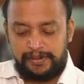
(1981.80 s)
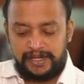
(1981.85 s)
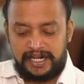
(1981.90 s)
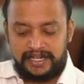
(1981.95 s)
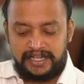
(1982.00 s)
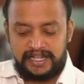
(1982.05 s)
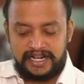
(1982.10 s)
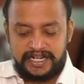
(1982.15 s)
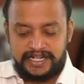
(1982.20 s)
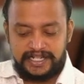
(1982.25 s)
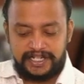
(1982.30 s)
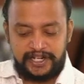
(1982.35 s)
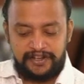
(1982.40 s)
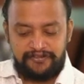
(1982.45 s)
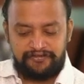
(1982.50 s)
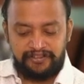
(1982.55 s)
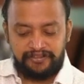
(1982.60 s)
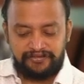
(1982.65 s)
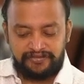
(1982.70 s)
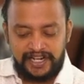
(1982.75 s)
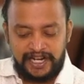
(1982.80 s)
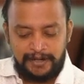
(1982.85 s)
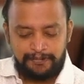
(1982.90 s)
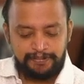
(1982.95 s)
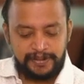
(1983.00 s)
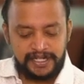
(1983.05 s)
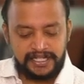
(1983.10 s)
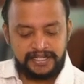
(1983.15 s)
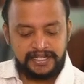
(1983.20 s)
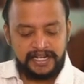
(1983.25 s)
at the rate of
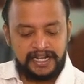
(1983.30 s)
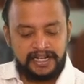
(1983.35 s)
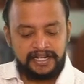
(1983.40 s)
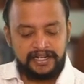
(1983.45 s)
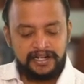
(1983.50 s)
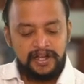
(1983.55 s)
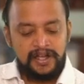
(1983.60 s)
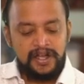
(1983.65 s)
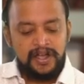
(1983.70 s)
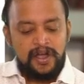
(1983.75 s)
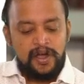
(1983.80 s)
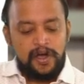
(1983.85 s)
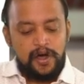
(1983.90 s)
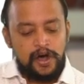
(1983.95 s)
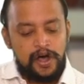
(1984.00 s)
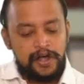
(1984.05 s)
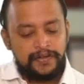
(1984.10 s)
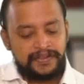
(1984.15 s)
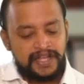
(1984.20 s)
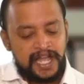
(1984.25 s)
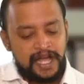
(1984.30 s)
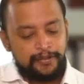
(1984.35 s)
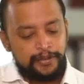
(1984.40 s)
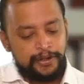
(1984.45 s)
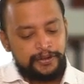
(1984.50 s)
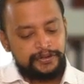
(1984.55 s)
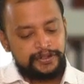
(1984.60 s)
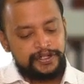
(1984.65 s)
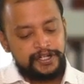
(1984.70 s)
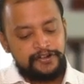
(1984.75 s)
15% on the
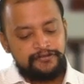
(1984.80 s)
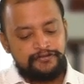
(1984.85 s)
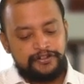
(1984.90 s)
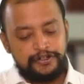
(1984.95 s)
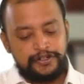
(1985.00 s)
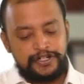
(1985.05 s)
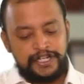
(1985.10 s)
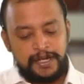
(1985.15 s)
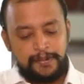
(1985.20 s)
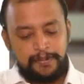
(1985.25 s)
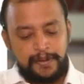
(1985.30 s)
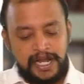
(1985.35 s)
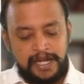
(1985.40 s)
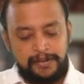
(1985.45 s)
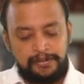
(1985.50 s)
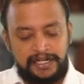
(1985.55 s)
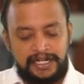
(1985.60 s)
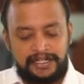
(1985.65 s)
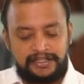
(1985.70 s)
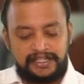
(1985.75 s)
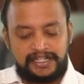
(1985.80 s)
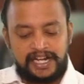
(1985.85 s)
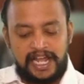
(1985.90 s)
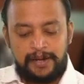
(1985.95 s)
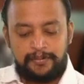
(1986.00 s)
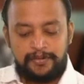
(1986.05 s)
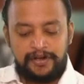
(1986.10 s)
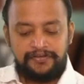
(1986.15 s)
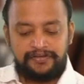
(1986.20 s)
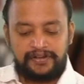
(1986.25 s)
amount of duty payable at the
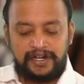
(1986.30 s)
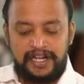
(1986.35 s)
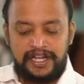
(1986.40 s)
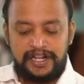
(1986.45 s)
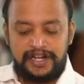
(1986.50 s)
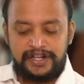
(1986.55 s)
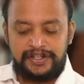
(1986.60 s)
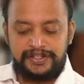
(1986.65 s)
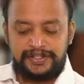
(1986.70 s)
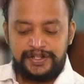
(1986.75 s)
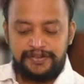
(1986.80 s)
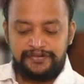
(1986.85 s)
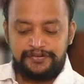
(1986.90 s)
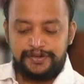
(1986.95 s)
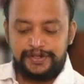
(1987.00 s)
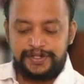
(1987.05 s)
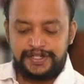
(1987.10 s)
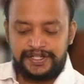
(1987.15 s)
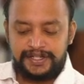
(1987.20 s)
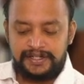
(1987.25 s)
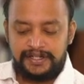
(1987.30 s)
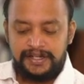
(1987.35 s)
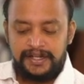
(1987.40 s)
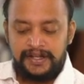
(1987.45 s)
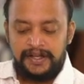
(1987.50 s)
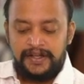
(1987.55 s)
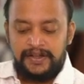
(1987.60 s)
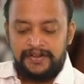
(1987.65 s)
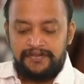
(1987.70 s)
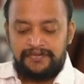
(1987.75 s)
time of clearance of goods
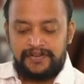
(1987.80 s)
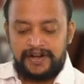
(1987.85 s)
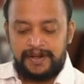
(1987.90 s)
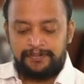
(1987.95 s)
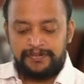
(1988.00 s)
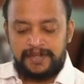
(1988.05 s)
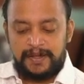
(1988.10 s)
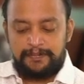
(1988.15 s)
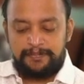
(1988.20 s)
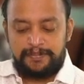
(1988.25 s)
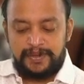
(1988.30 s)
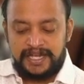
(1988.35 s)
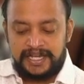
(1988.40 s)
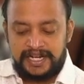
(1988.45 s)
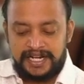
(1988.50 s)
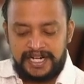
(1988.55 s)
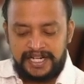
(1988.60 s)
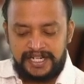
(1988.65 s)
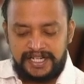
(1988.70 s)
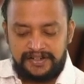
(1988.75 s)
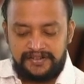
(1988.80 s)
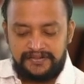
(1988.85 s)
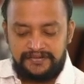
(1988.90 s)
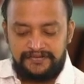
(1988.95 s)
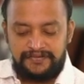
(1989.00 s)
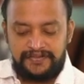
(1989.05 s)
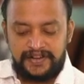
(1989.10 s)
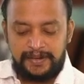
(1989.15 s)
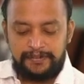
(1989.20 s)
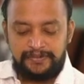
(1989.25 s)
from the period
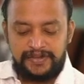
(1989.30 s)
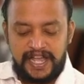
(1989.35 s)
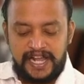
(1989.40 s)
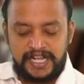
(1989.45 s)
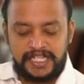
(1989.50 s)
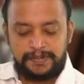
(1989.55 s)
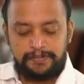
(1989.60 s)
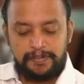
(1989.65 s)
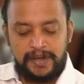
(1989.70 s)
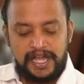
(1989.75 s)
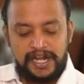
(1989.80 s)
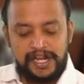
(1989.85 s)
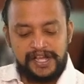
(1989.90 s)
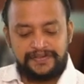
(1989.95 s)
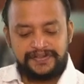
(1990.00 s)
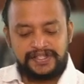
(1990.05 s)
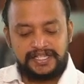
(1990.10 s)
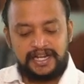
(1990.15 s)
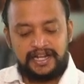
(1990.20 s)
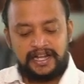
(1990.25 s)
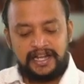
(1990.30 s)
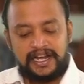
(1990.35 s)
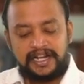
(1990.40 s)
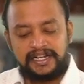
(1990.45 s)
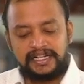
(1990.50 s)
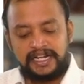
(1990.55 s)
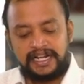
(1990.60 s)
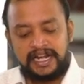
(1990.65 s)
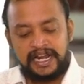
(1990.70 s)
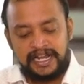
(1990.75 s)
from the expiry of said
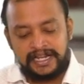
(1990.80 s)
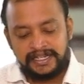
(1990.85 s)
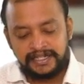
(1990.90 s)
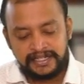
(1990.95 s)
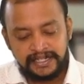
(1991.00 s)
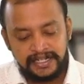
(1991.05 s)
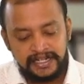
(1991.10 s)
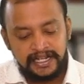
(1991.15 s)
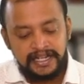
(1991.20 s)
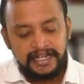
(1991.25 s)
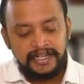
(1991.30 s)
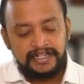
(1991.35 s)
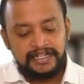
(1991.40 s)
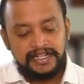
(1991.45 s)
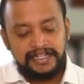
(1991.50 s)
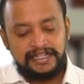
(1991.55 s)
90 days till